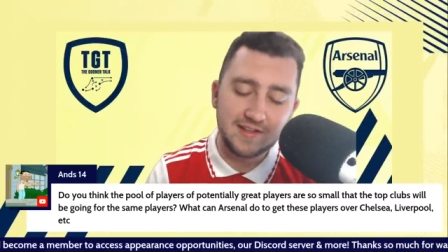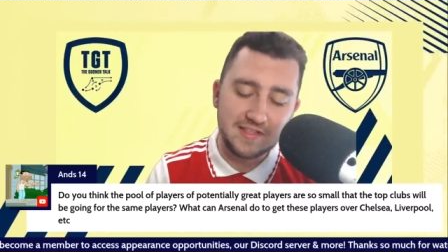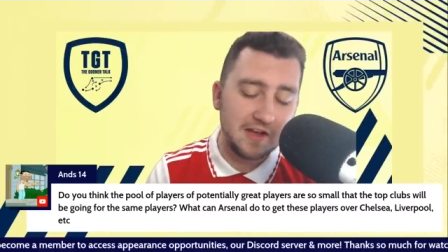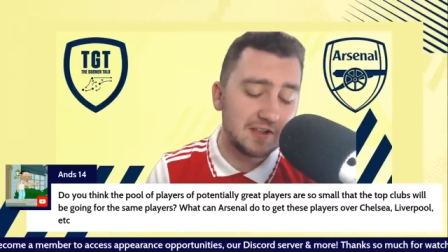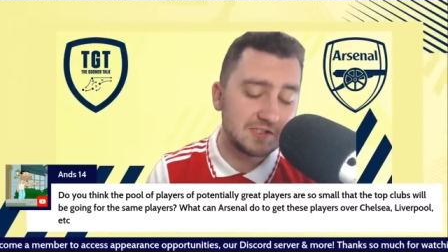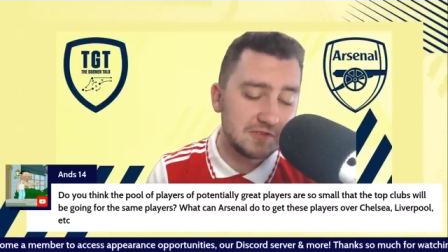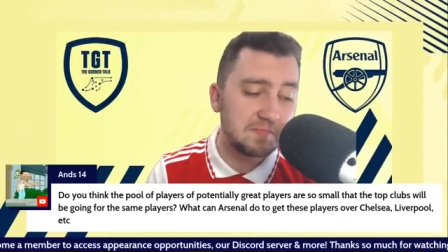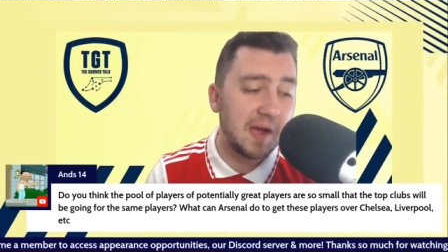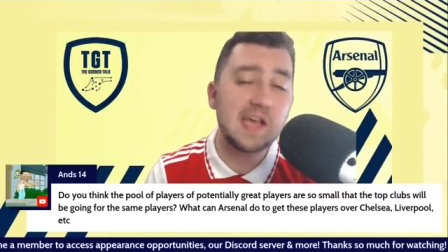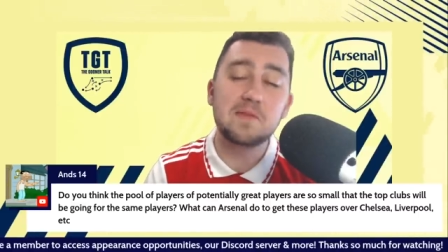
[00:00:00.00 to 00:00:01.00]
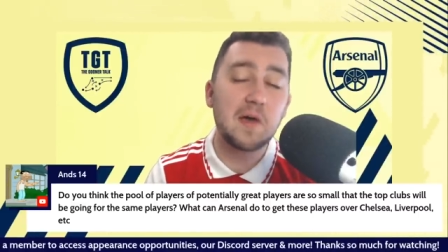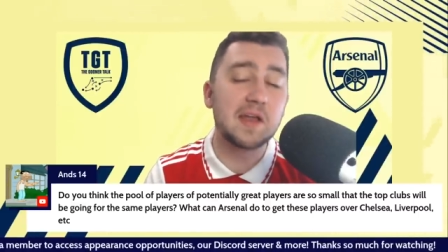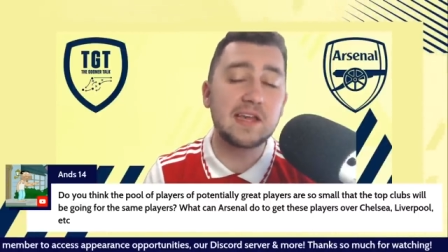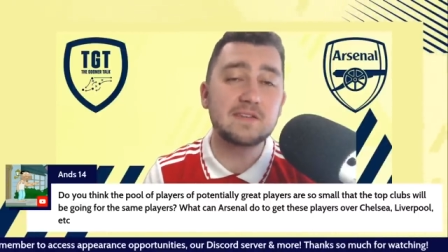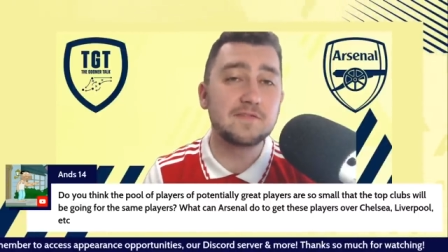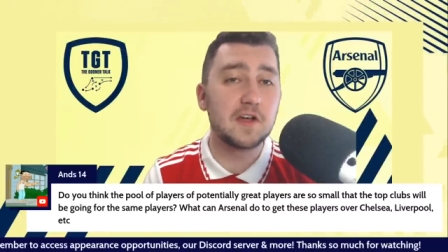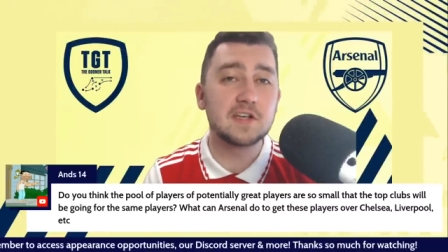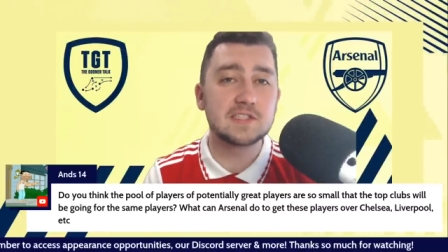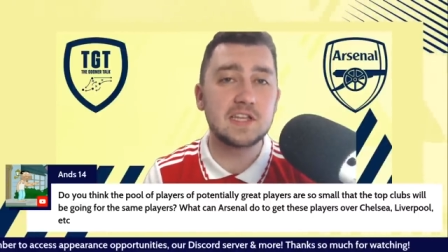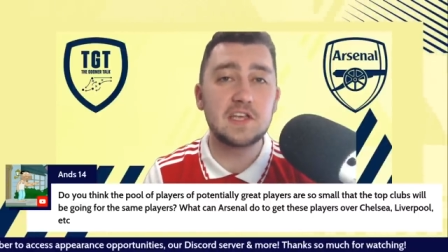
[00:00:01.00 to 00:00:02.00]
the answer is pay money.
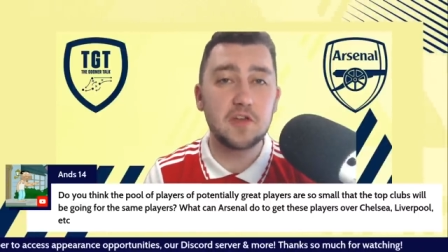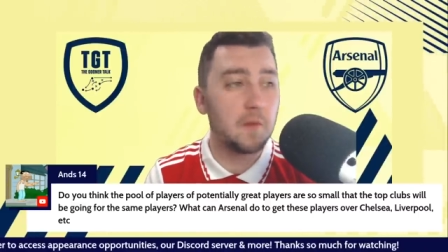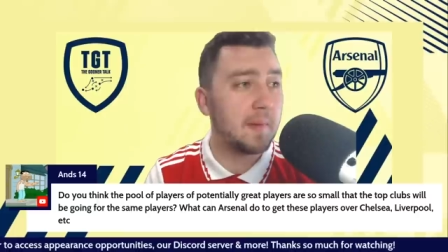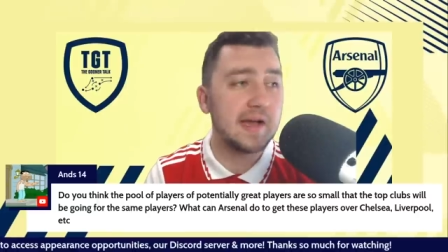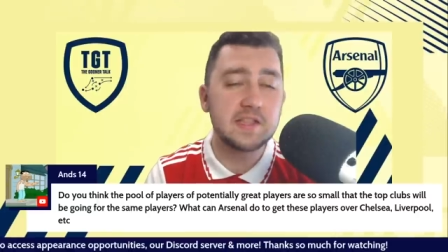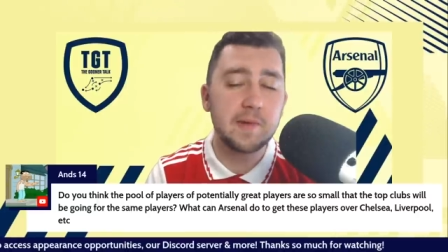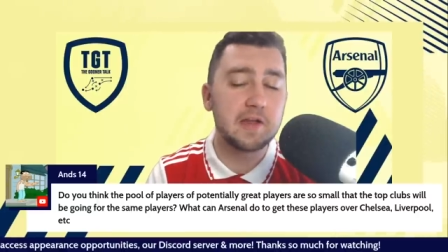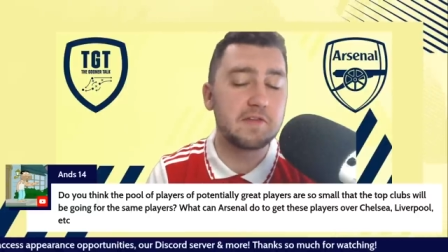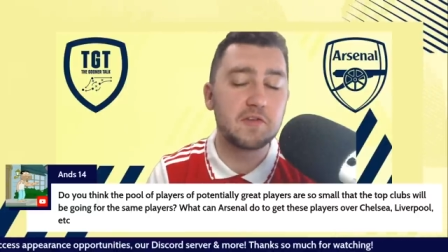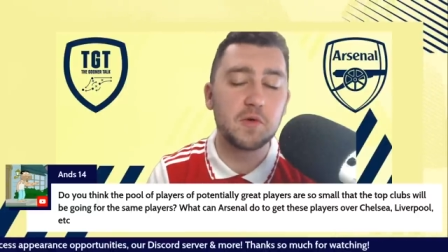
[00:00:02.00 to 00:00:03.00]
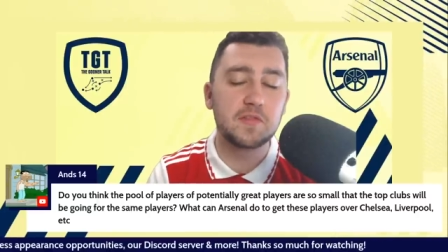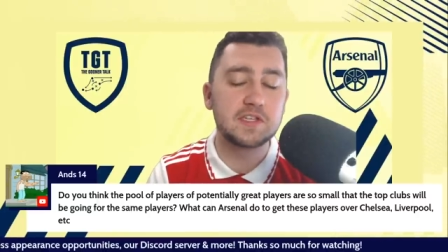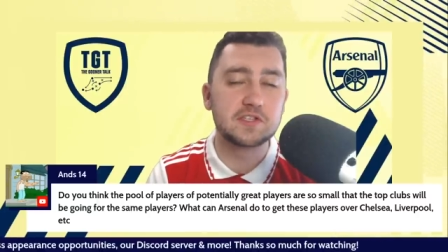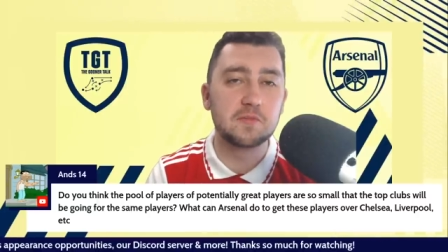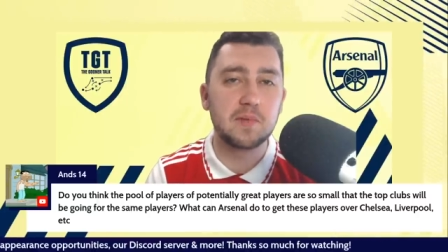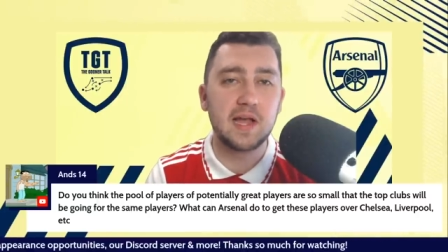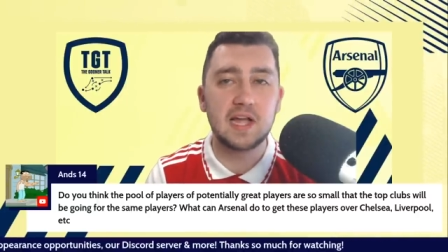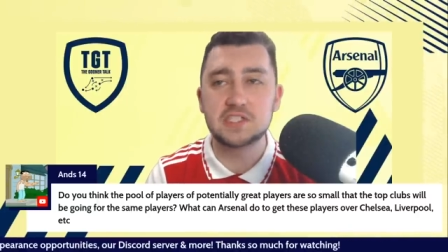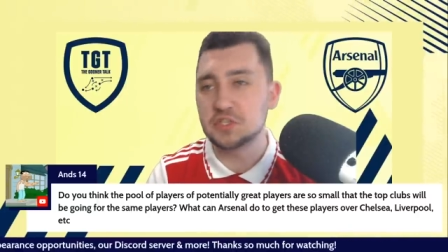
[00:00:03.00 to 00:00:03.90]
Firstly, you got to pay the money if you want these good players.